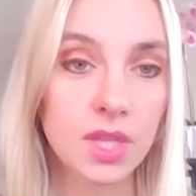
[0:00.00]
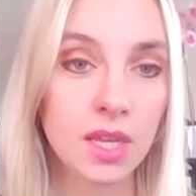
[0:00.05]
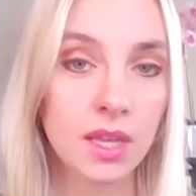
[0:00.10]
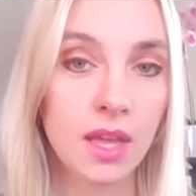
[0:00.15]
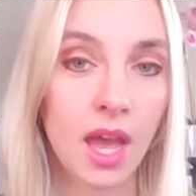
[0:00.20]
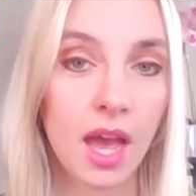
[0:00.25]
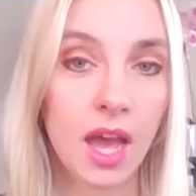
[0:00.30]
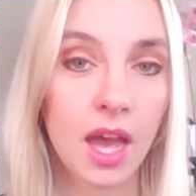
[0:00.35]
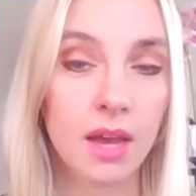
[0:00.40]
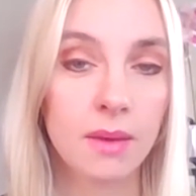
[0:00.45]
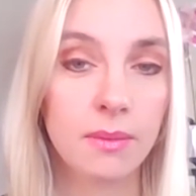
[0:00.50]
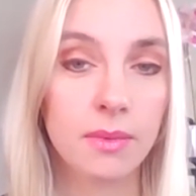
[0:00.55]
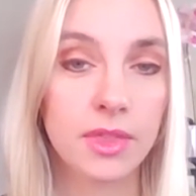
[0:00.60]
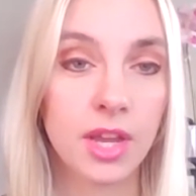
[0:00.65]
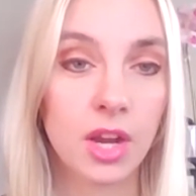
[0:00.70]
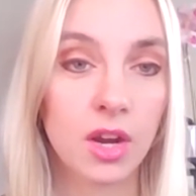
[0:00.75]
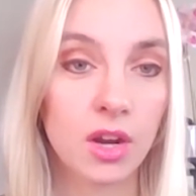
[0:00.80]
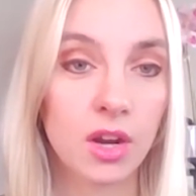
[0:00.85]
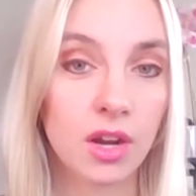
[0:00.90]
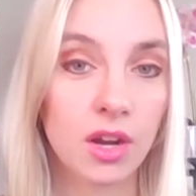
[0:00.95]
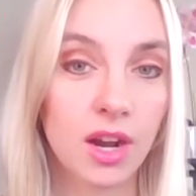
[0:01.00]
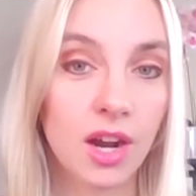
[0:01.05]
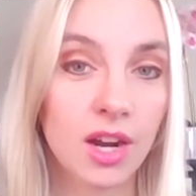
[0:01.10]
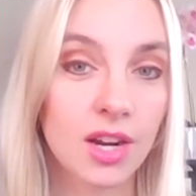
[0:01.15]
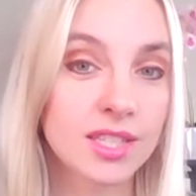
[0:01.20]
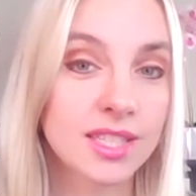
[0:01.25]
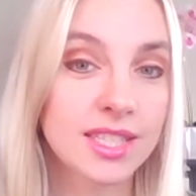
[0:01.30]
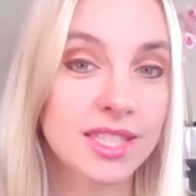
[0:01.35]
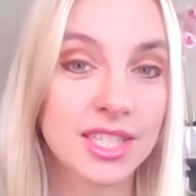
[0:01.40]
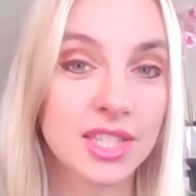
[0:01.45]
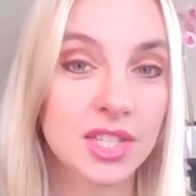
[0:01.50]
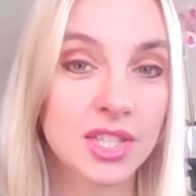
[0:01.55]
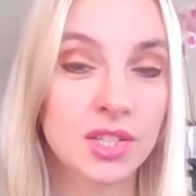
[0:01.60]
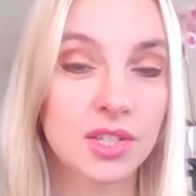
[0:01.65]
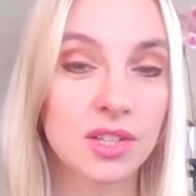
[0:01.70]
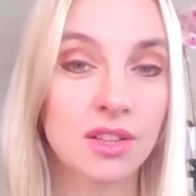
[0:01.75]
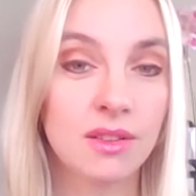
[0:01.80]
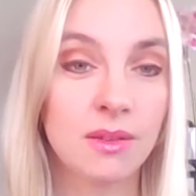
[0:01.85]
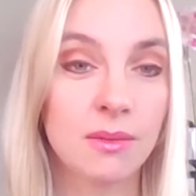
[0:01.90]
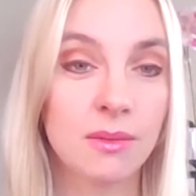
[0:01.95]
there are
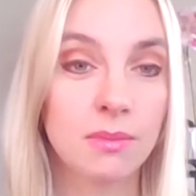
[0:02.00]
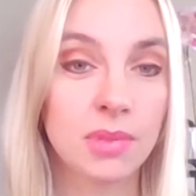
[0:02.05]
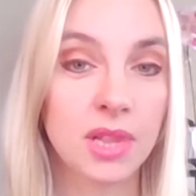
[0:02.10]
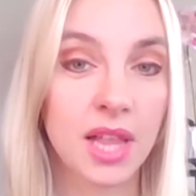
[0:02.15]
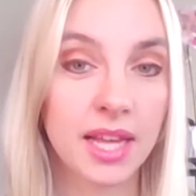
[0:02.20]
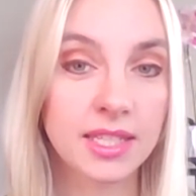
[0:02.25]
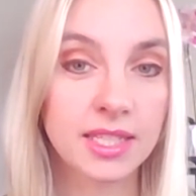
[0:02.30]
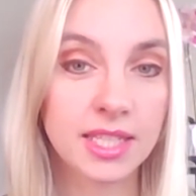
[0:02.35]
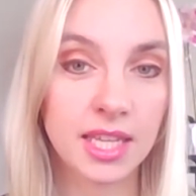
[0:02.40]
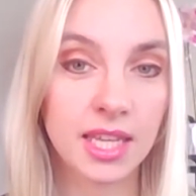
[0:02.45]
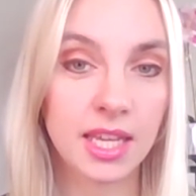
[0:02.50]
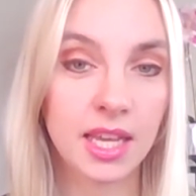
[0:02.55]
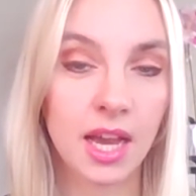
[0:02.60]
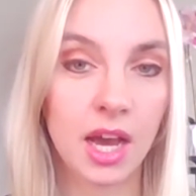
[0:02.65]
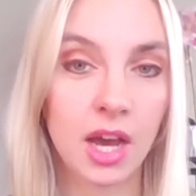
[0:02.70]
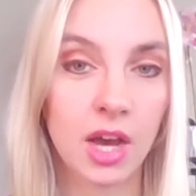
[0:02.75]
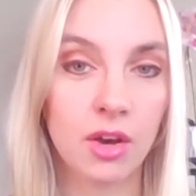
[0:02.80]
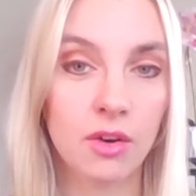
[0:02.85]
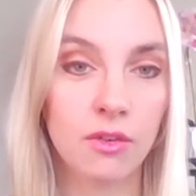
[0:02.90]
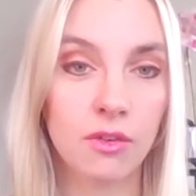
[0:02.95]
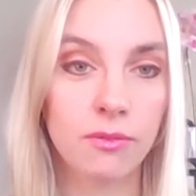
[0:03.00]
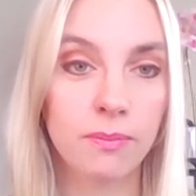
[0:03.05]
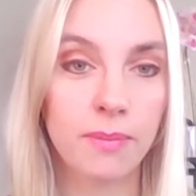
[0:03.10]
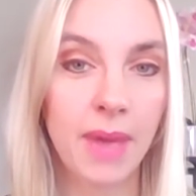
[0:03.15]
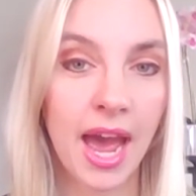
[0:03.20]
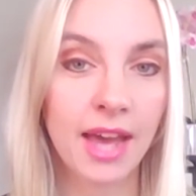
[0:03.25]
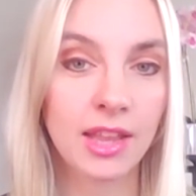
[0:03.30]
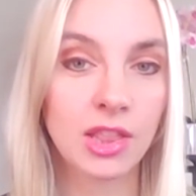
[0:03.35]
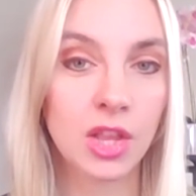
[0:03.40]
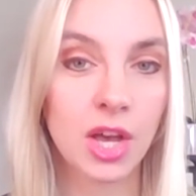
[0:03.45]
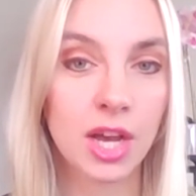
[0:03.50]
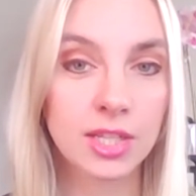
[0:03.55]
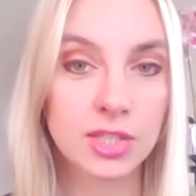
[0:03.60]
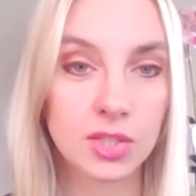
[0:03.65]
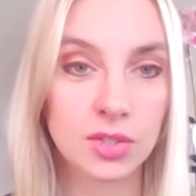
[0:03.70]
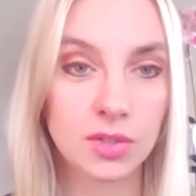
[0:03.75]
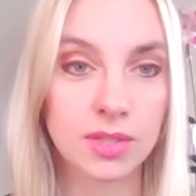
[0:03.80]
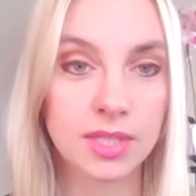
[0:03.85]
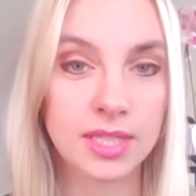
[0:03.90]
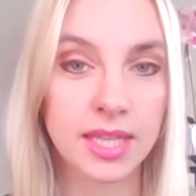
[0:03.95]
still plenty of patent
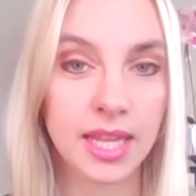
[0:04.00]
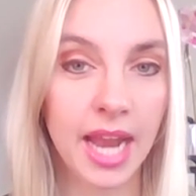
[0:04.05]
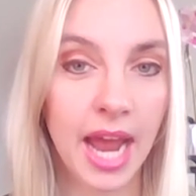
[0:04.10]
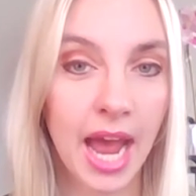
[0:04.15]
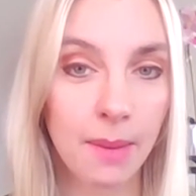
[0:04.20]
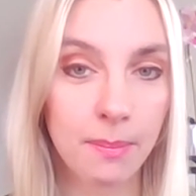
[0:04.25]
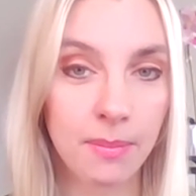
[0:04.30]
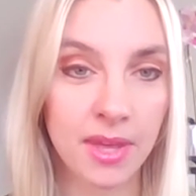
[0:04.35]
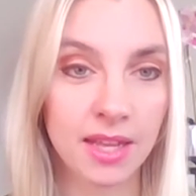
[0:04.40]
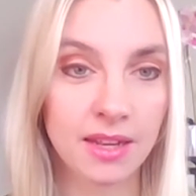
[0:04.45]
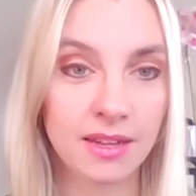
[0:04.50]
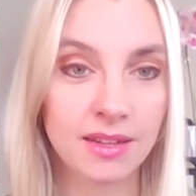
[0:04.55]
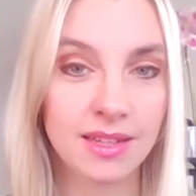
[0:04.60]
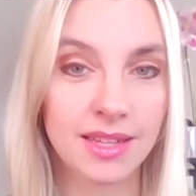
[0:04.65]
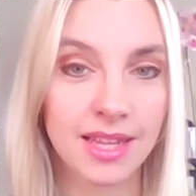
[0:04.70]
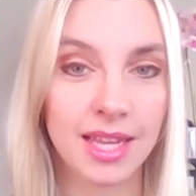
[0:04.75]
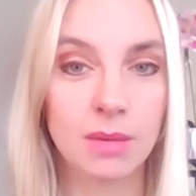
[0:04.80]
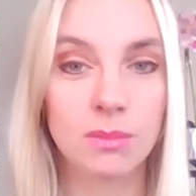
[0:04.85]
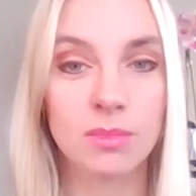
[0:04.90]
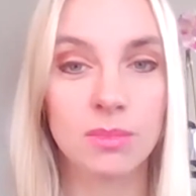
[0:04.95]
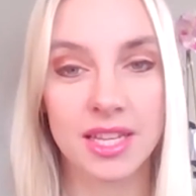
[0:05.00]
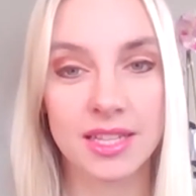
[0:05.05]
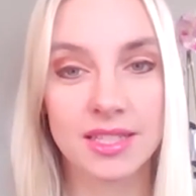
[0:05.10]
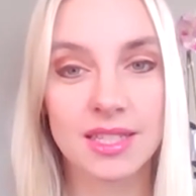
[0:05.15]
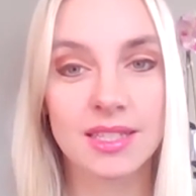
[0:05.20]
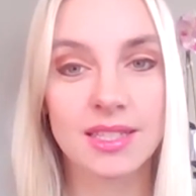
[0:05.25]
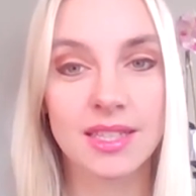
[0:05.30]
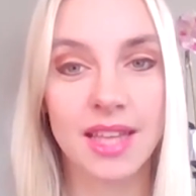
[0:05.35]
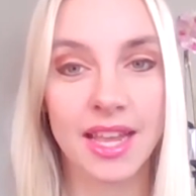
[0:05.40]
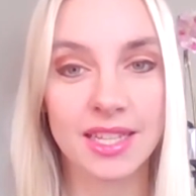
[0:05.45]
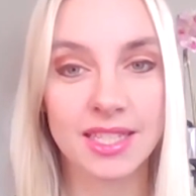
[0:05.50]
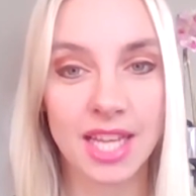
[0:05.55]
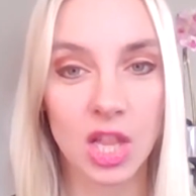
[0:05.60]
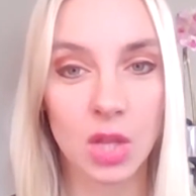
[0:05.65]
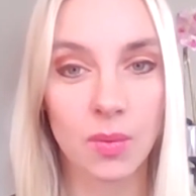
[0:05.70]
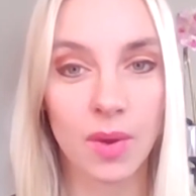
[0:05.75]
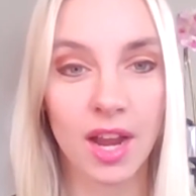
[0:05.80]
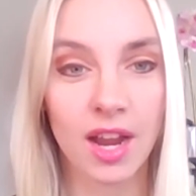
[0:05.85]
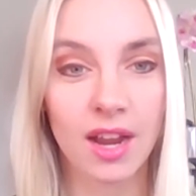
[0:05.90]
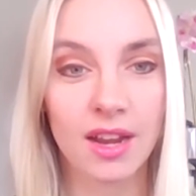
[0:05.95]
lawsuits that happen in places like
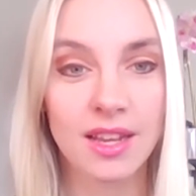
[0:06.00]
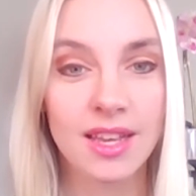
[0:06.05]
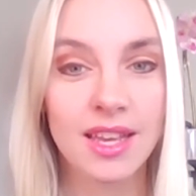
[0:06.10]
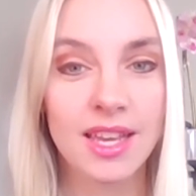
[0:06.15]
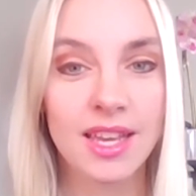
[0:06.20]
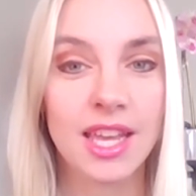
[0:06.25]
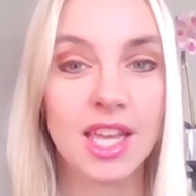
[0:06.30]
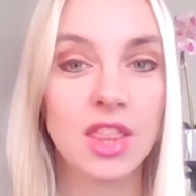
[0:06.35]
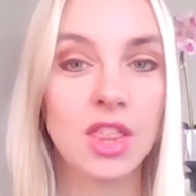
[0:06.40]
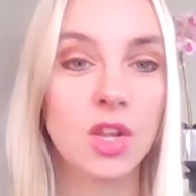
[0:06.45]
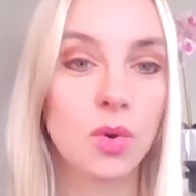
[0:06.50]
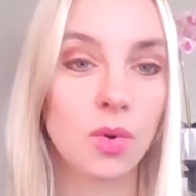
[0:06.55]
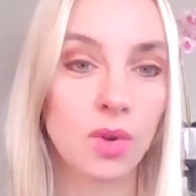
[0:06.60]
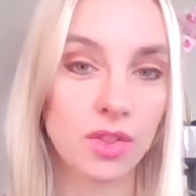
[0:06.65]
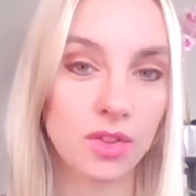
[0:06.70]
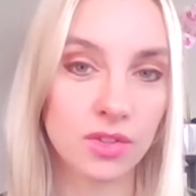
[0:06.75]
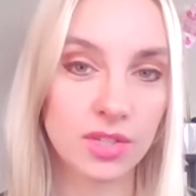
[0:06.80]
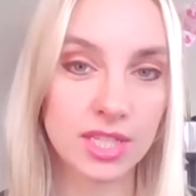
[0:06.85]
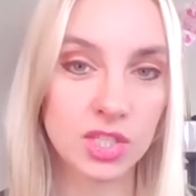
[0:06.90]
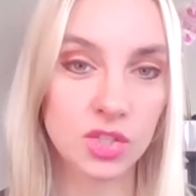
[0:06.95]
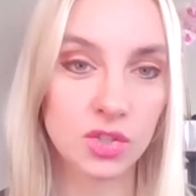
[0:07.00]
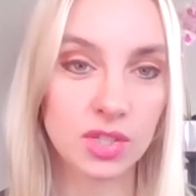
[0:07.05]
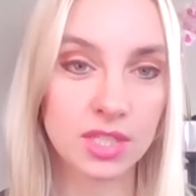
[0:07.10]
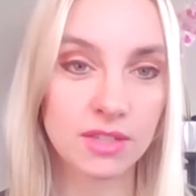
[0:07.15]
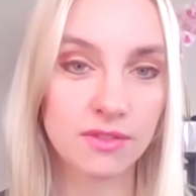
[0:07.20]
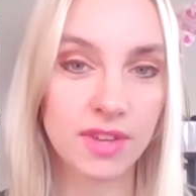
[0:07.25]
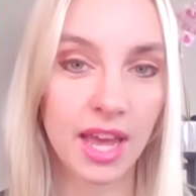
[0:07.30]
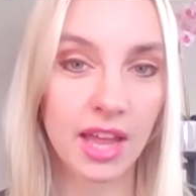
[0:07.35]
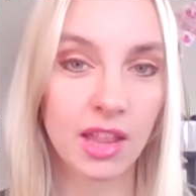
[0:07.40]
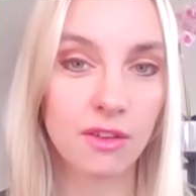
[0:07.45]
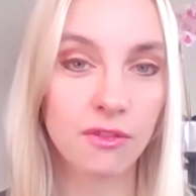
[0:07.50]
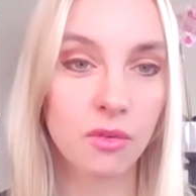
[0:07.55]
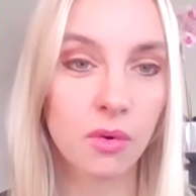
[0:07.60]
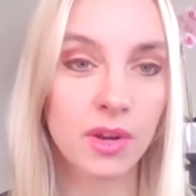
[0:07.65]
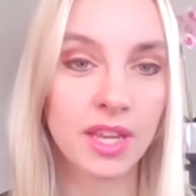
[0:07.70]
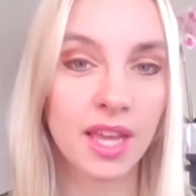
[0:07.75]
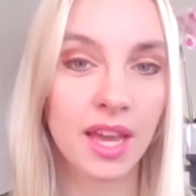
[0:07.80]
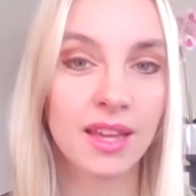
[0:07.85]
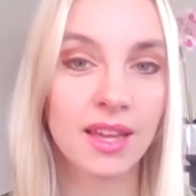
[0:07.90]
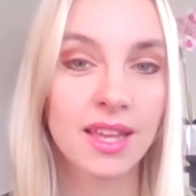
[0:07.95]
Delaware, in the Northern District of
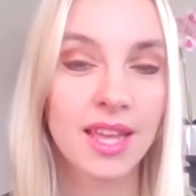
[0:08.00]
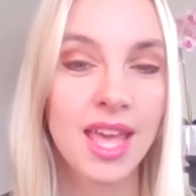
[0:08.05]
California.